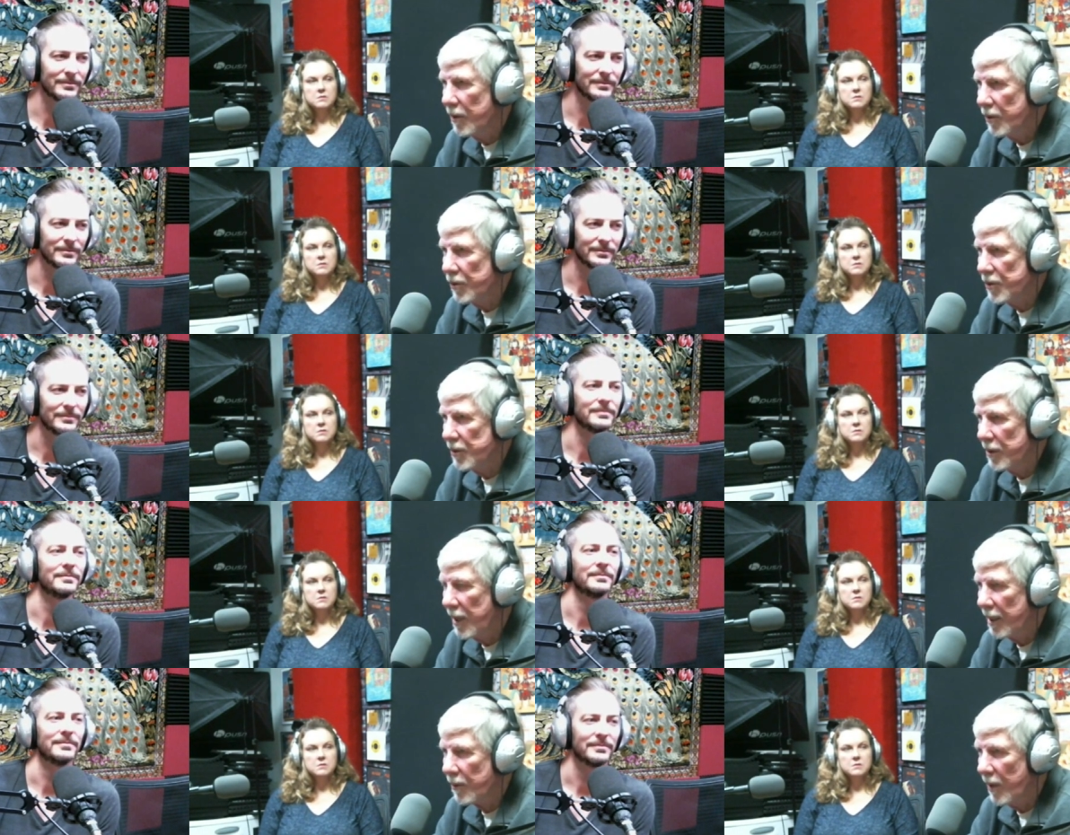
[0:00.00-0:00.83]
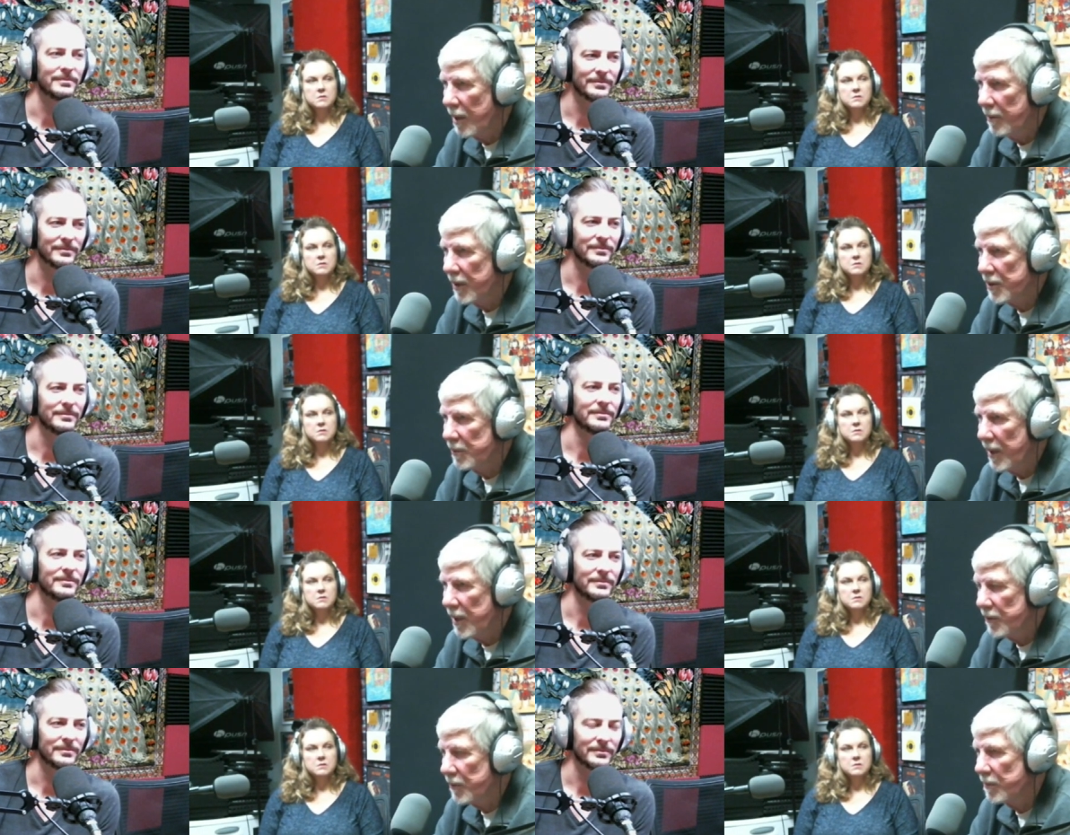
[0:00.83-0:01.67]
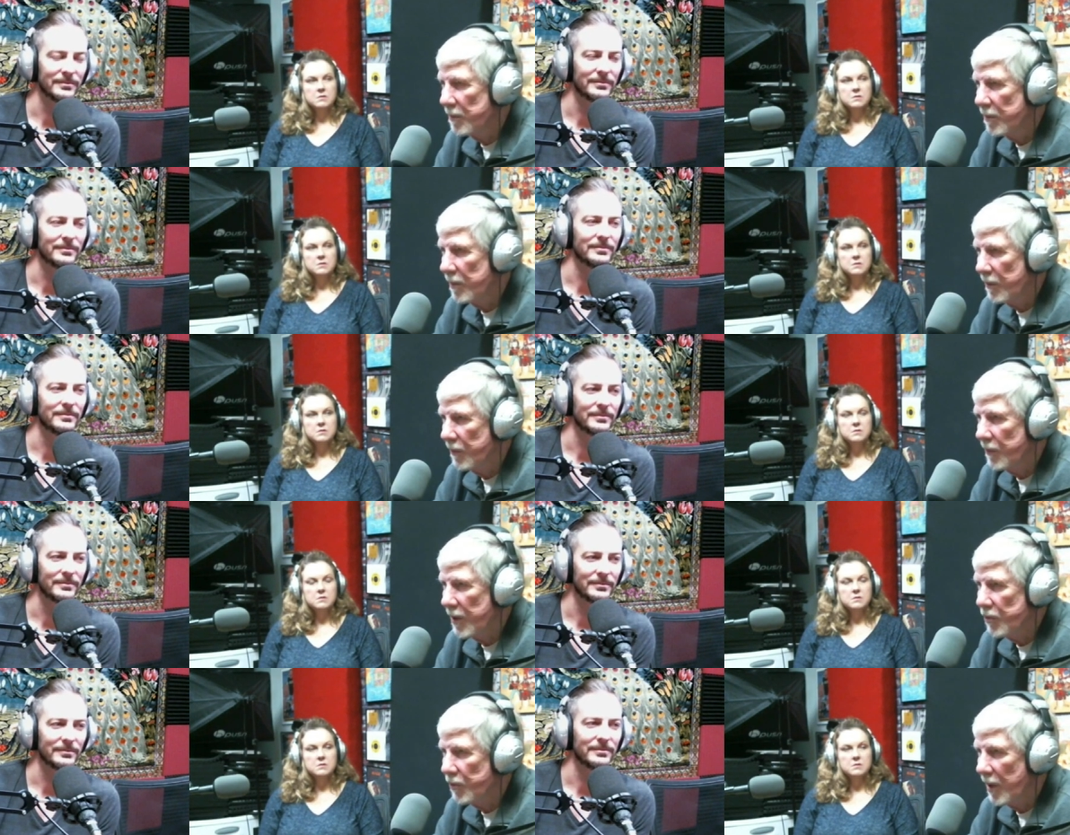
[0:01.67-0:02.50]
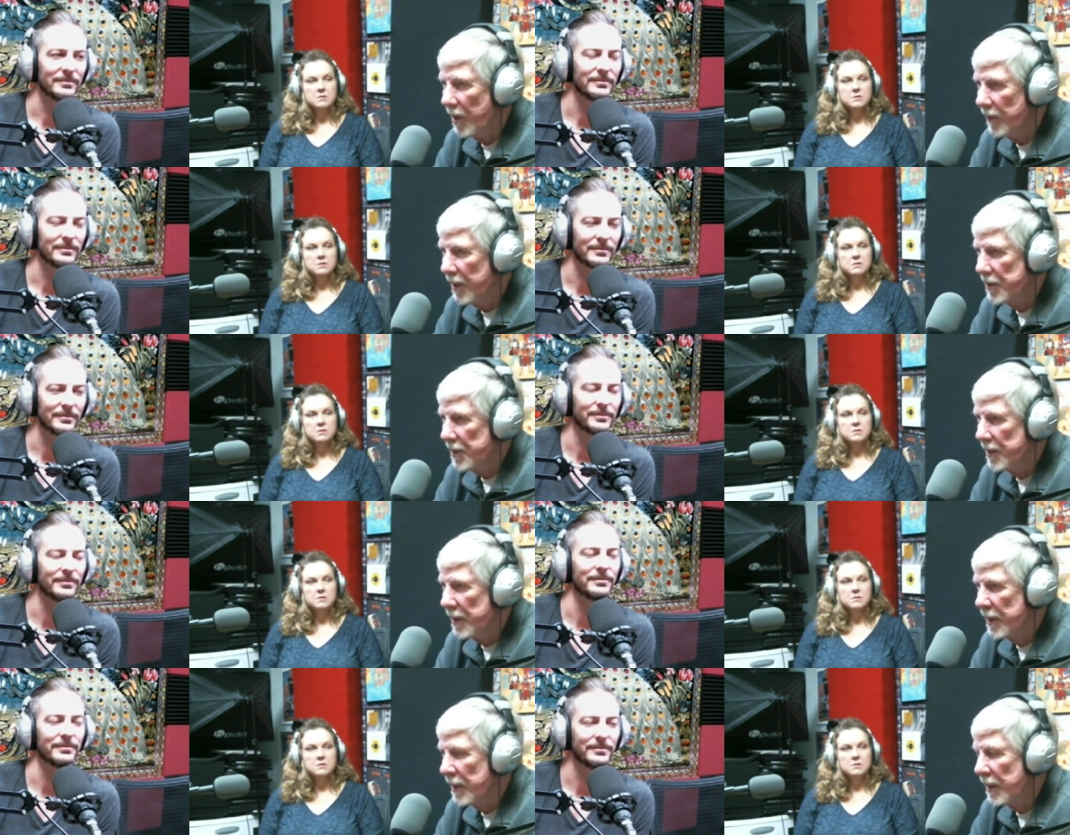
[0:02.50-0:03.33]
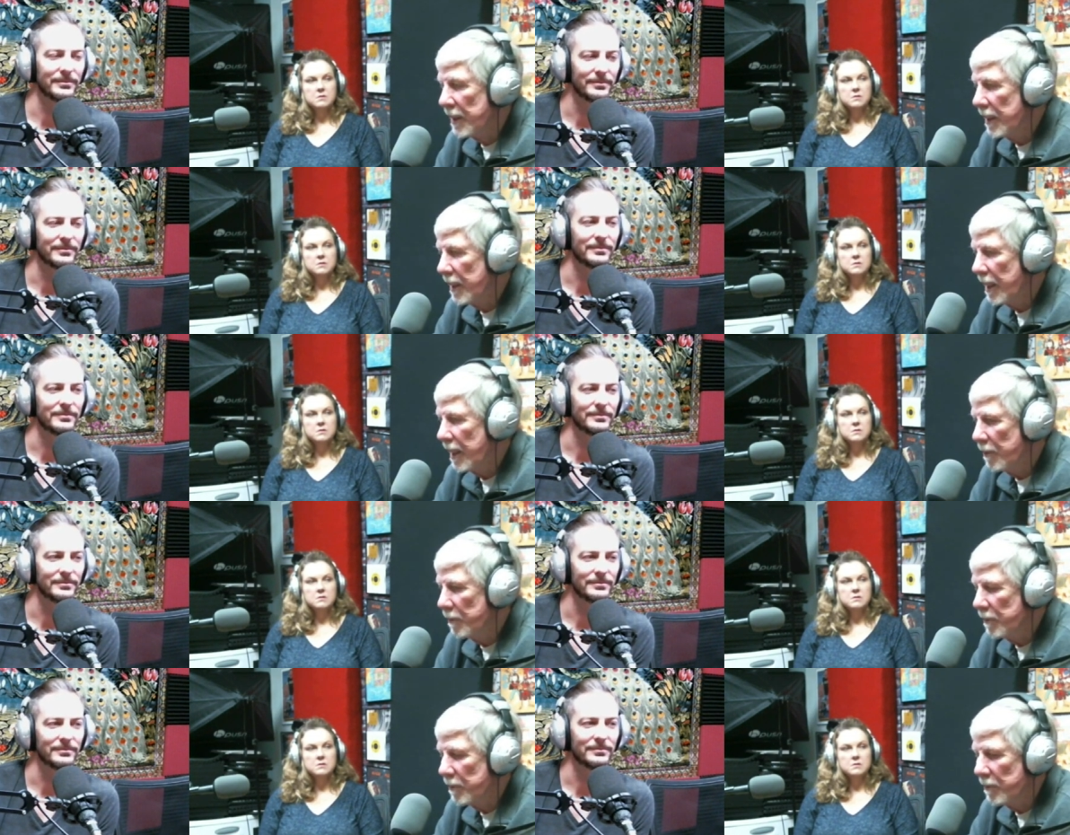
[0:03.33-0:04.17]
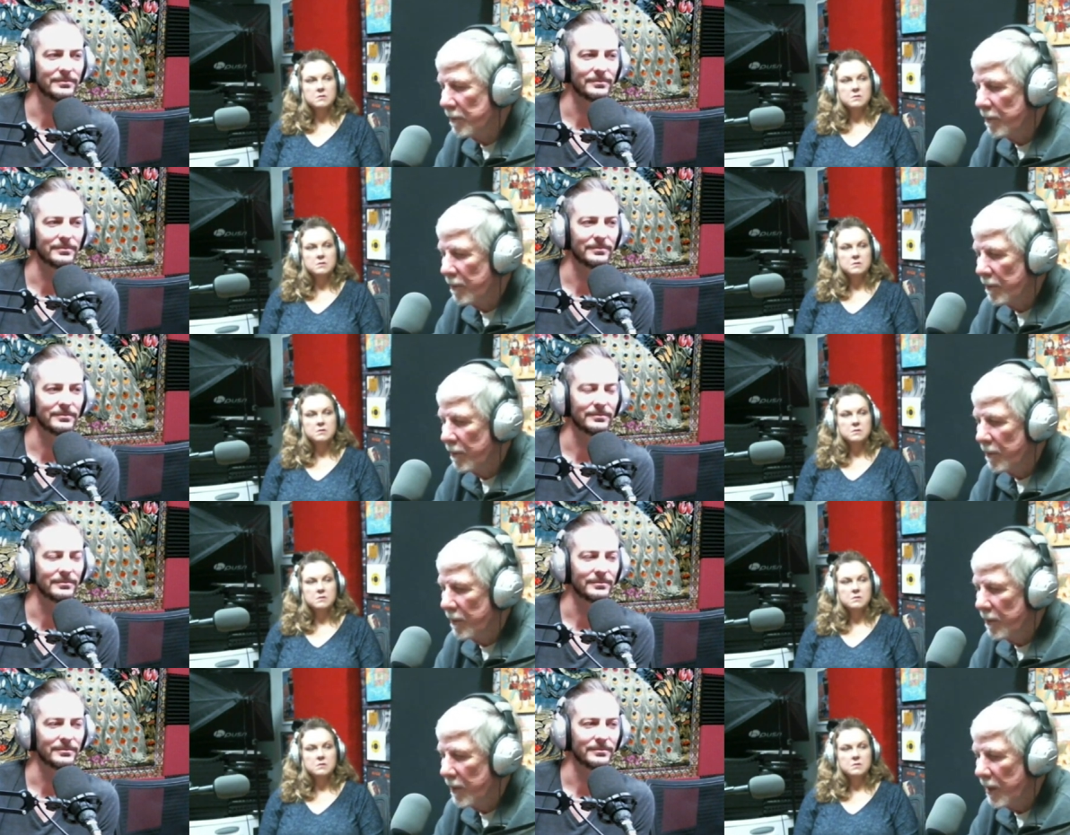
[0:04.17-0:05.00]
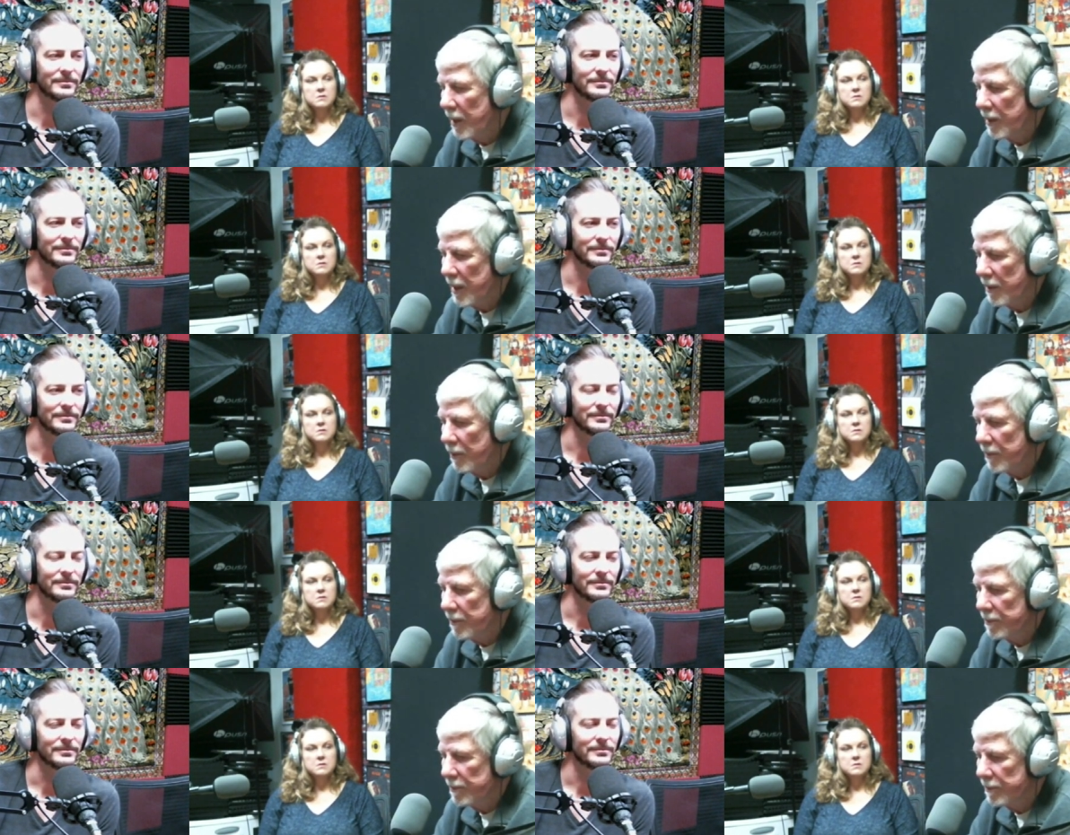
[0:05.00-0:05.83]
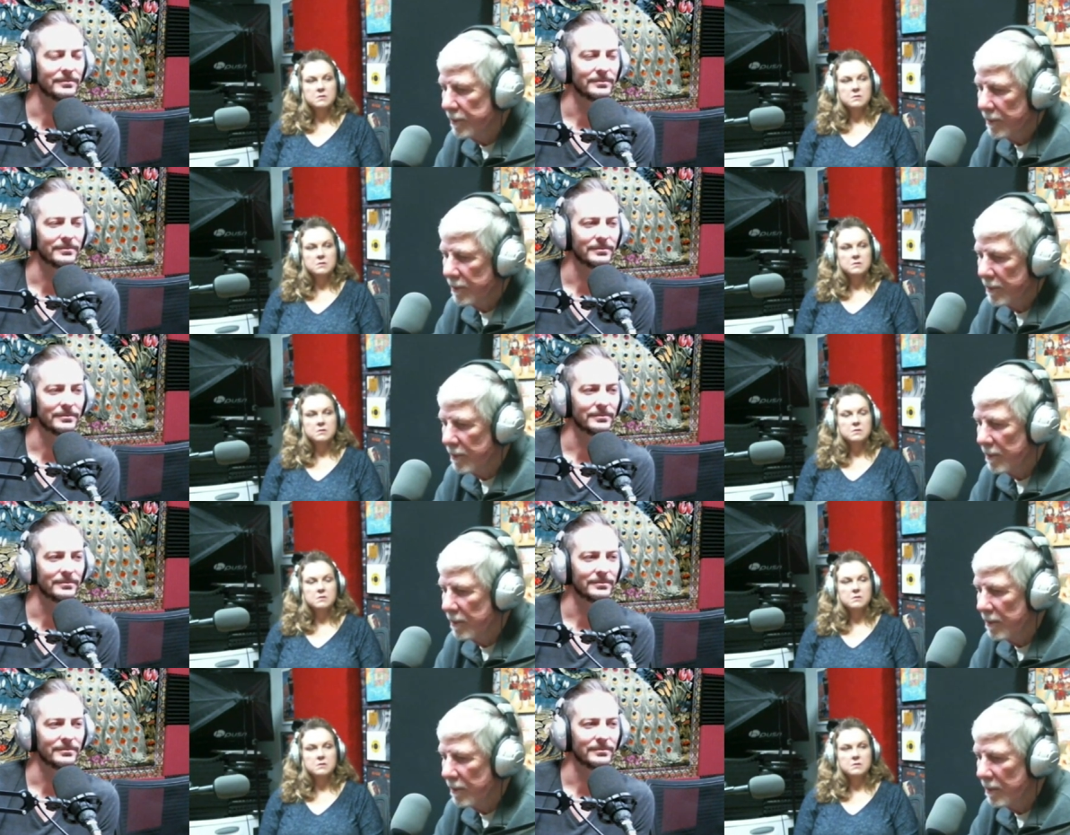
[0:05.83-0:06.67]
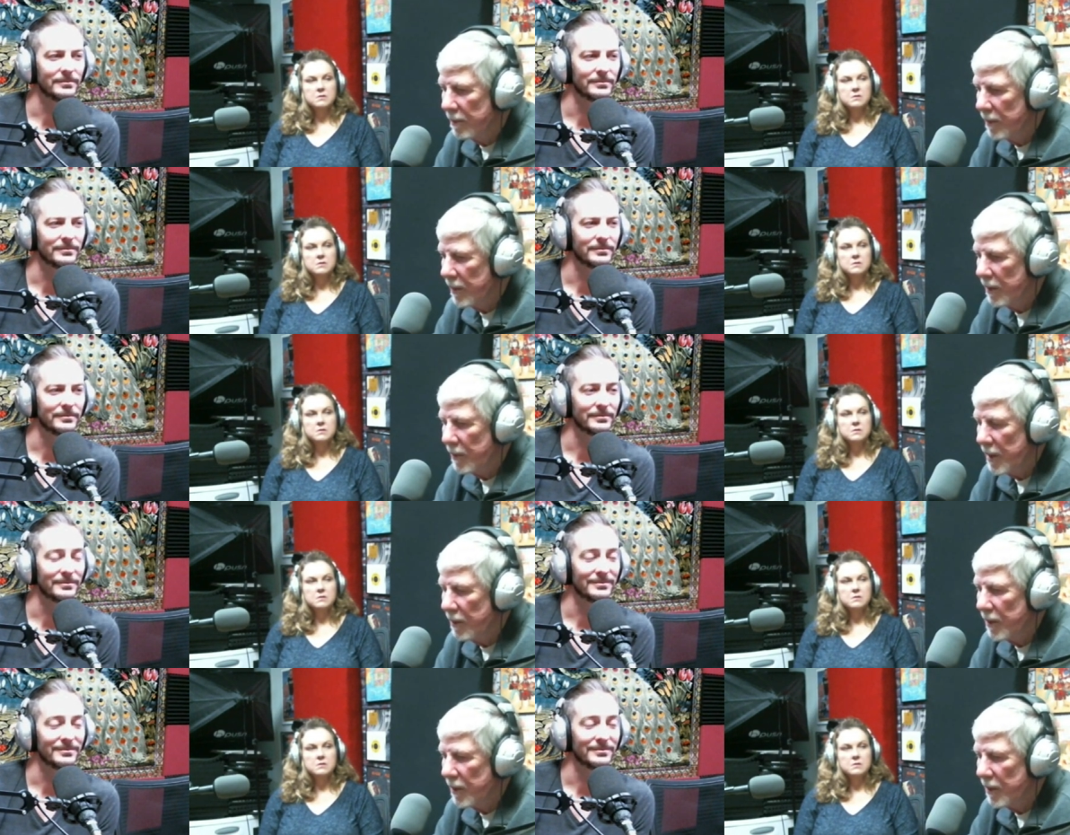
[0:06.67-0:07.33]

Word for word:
Speaker 1: hooch, so you had quite a bit of space for each one of us. Mm-hmm. um, and they were, they were they